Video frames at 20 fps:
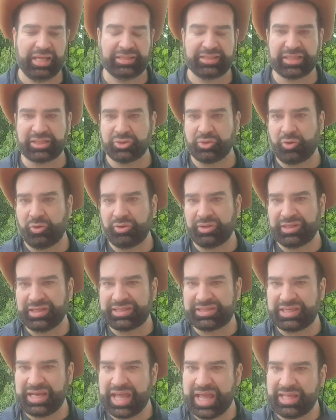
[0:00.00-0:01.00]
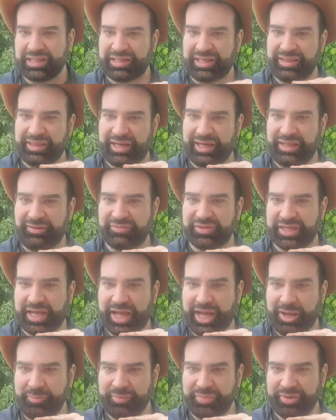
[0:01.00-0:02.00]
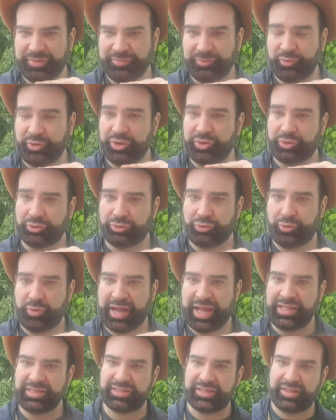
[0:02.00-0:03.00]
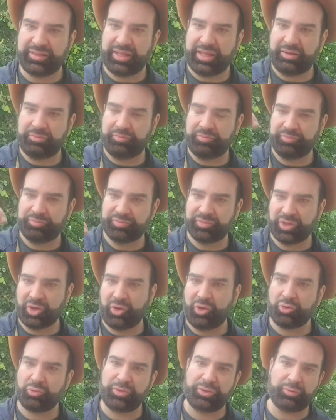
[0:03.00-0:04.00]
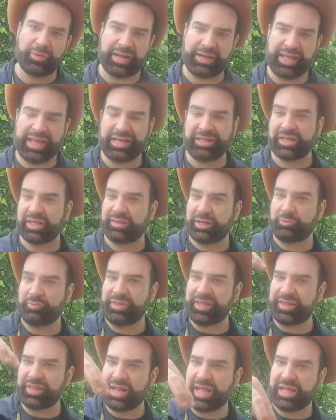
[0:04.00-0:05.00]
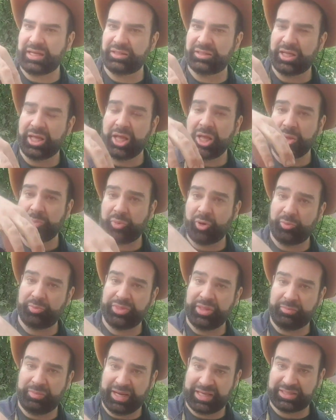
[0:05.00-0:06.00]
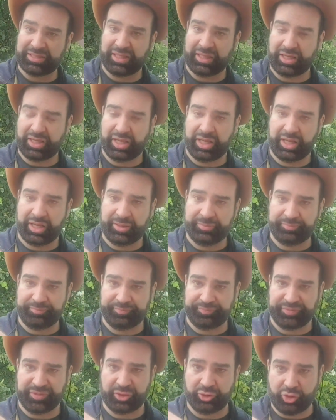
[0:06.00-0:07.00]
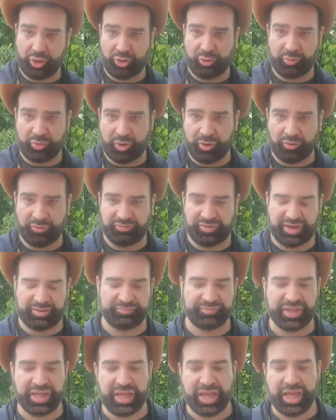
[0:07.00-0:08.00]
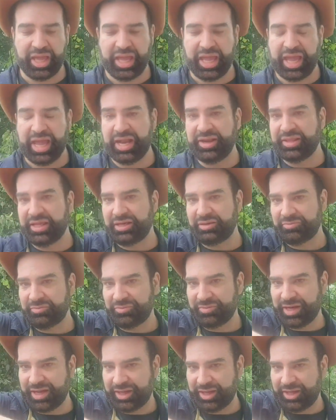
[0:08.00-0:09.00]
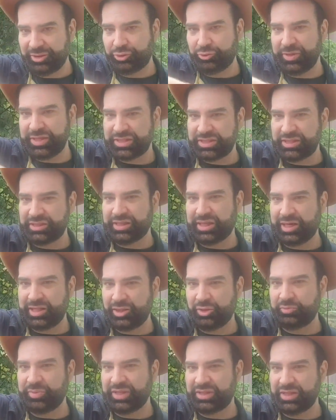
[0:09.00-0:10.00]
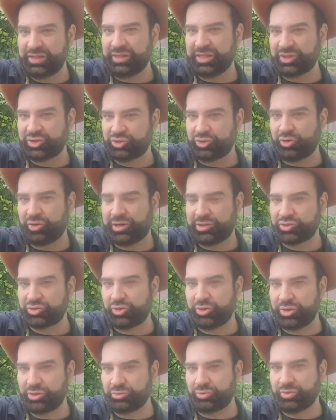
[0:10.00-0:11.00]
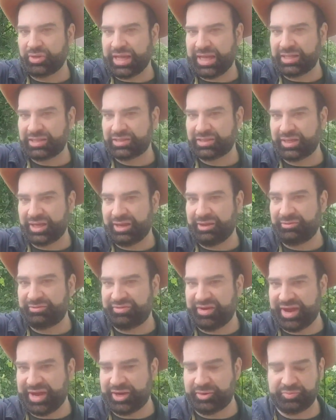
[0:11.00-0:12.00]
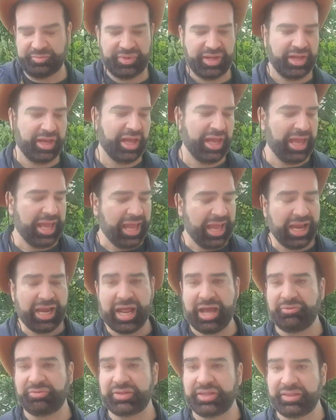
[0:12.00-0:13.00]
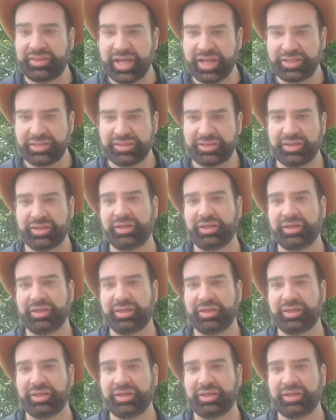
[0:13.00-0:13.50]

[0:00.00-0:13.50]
Just hold slightly the leaves up with your 2 hands, and then, or with 1 hand, and then with the other hand pop the plastic dome over, and then twist it a little bit in the soil so it will get firm. And after that,